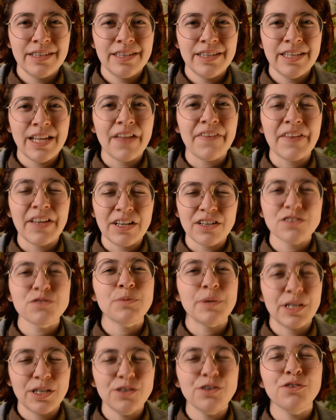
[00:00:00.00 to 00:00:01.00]
Nothing else
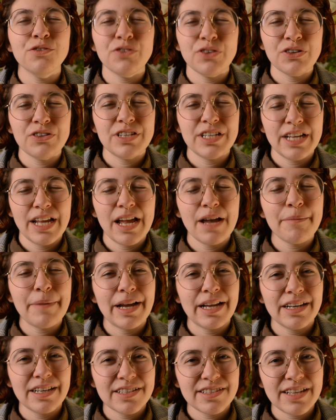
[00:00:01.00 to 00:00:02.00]
we can do for you today,
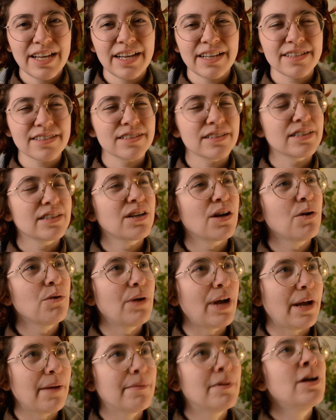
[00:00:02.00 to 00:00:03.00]
Magnus. Excellent. Okay.